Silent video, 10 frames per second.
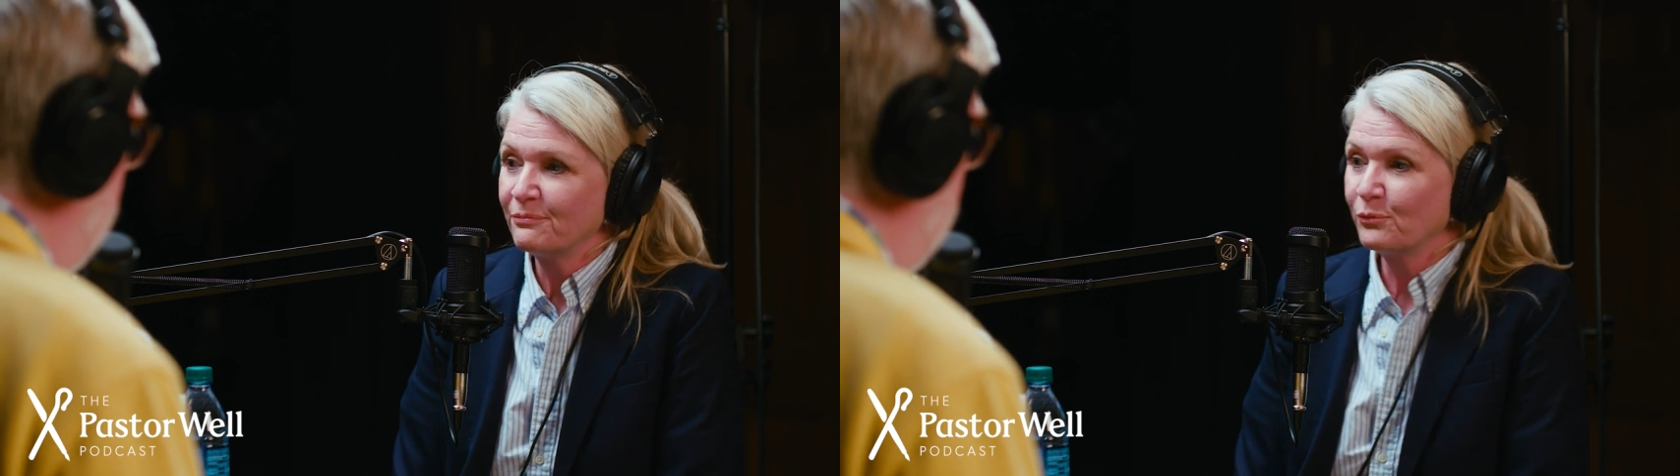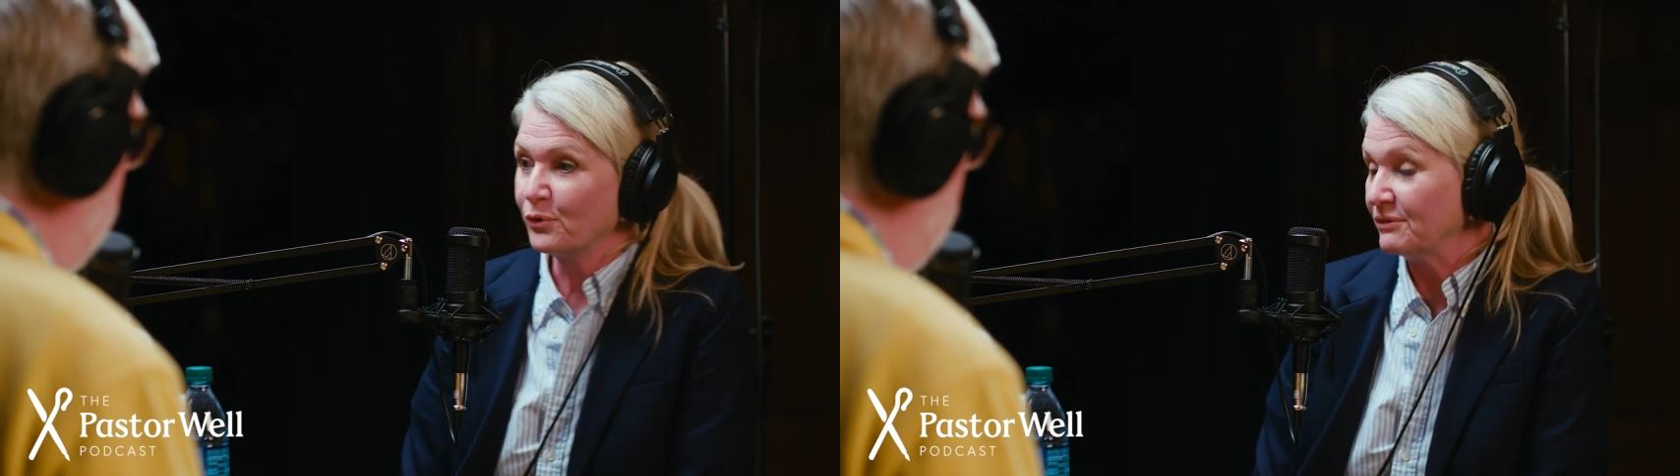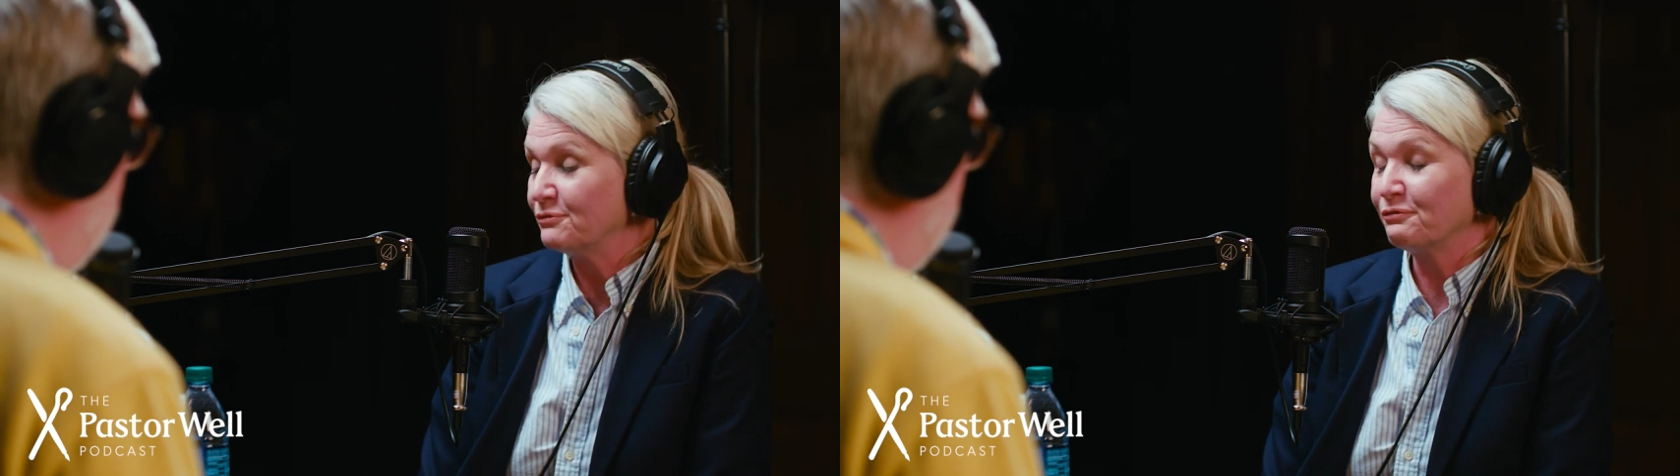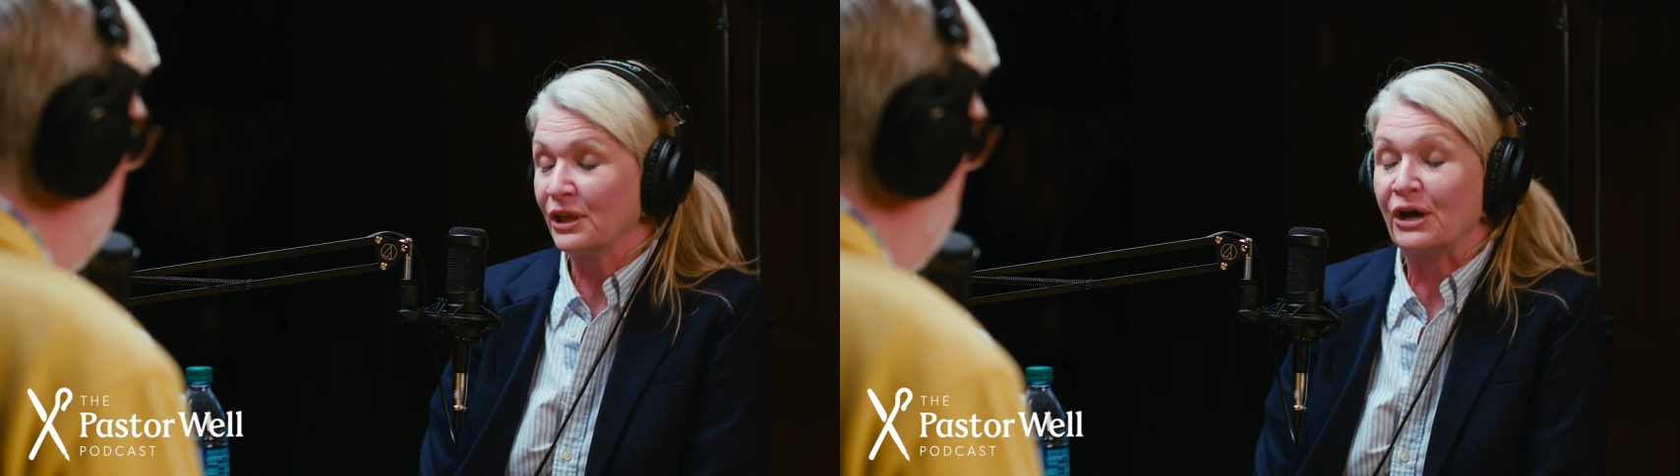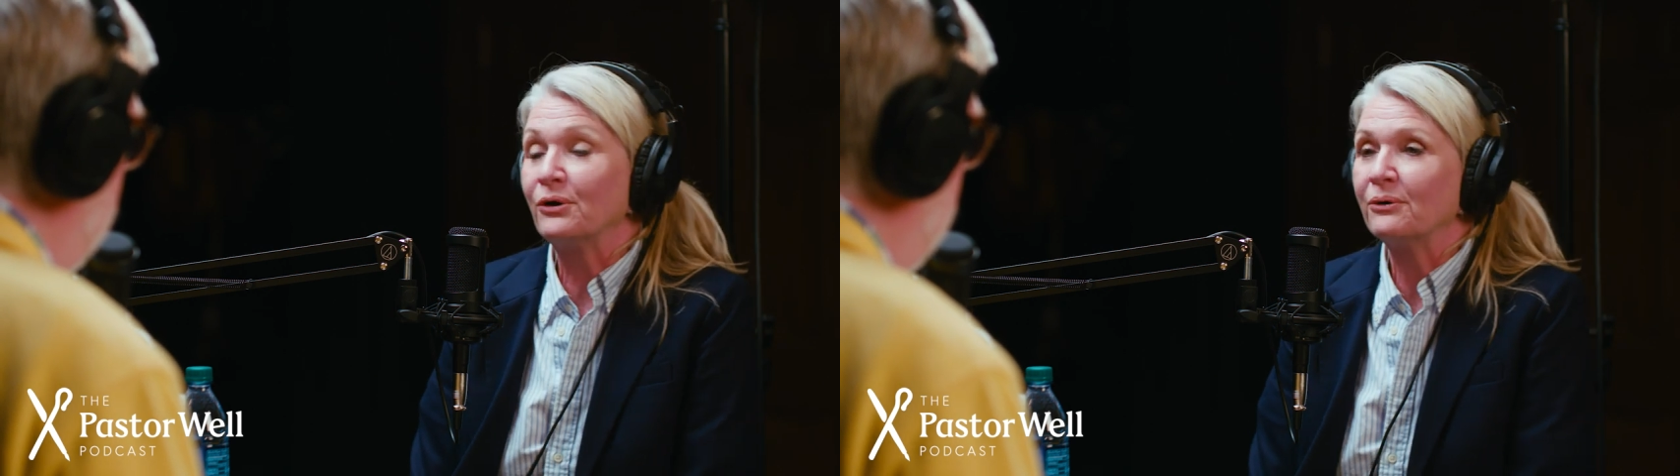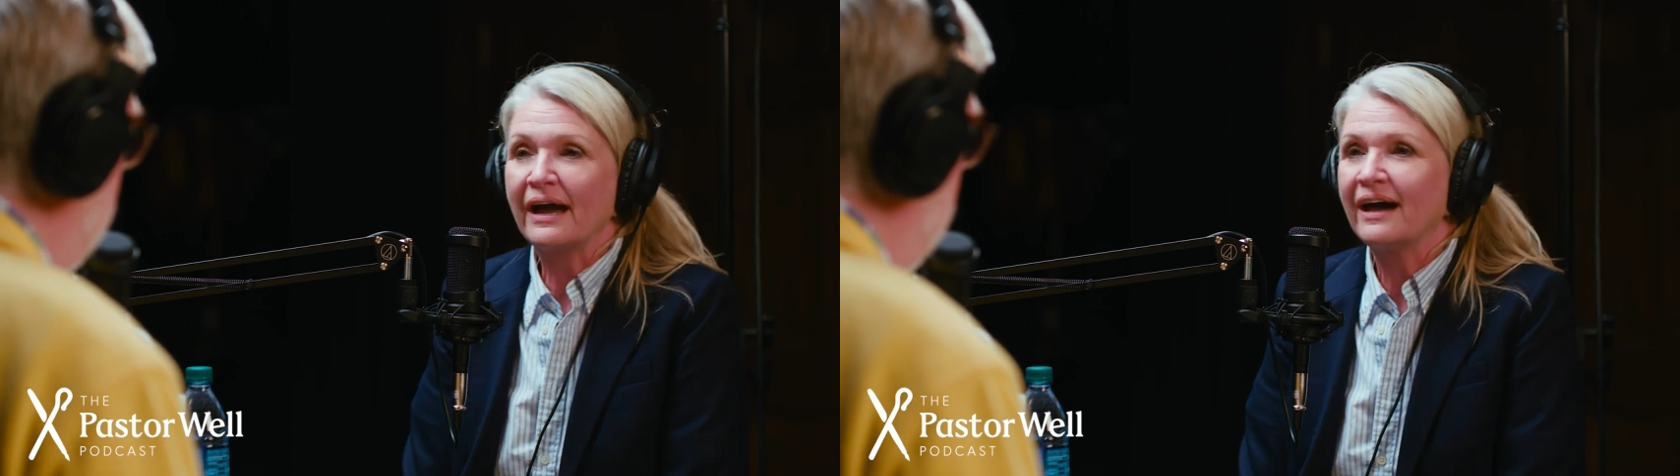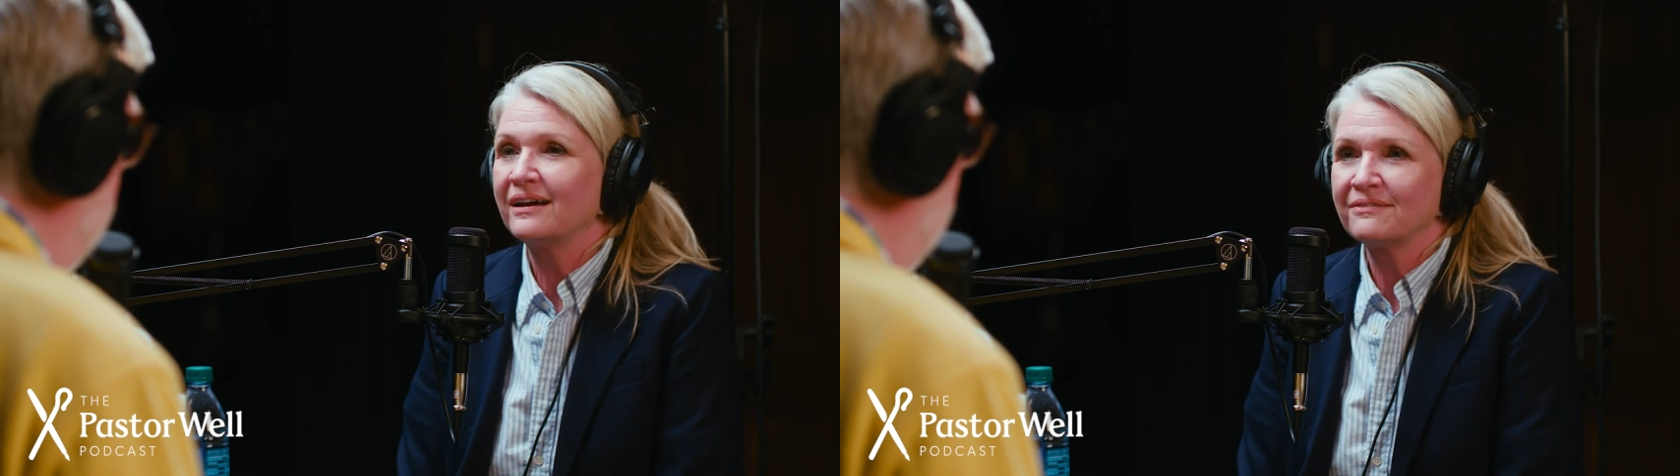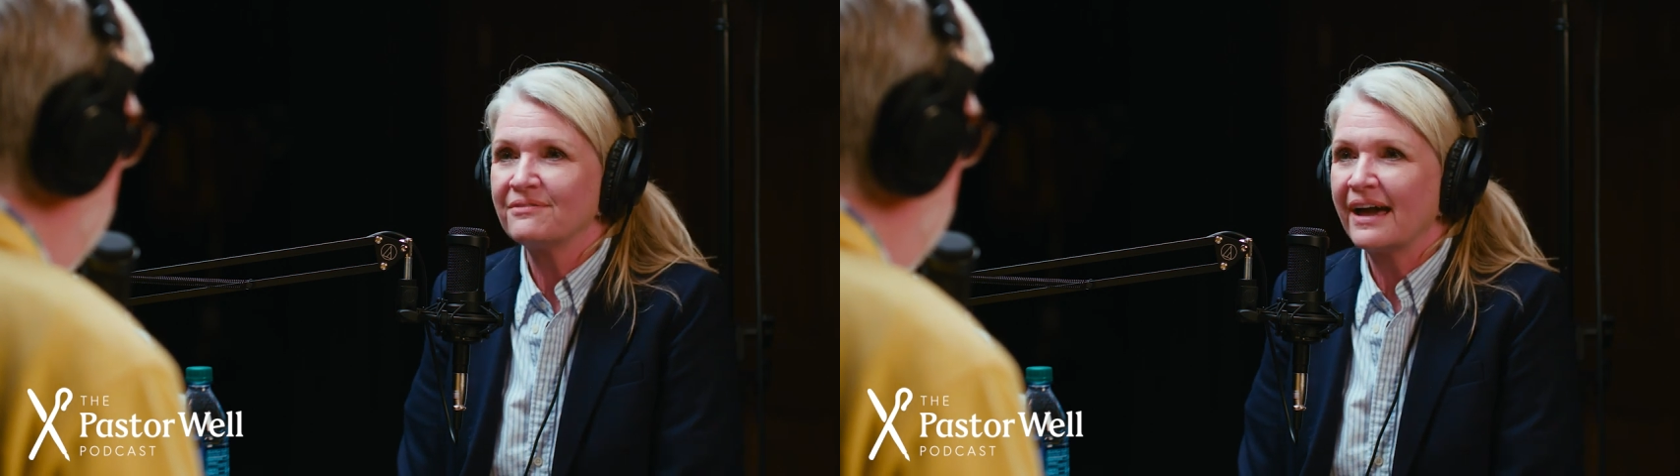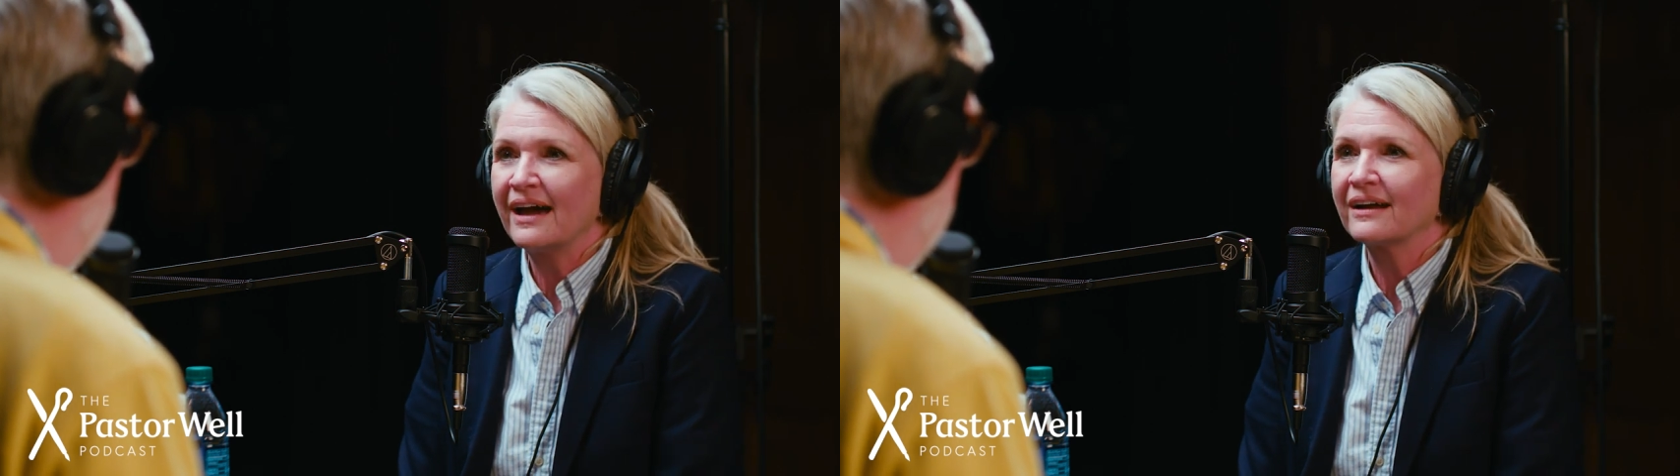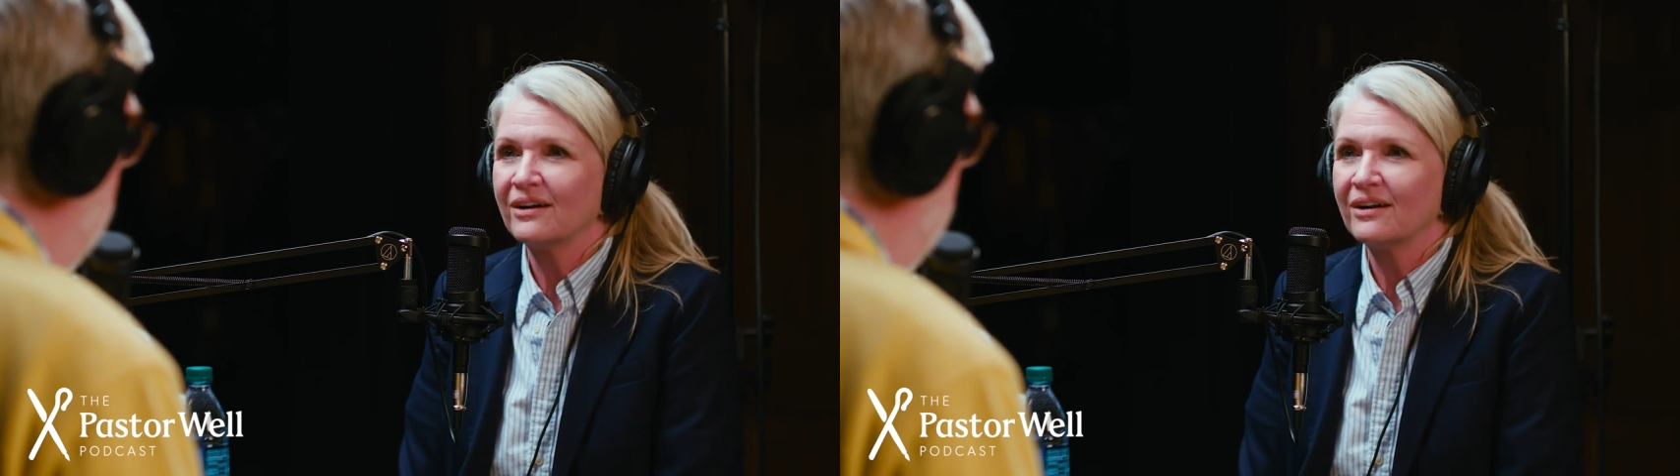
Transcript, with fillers: would flow out of that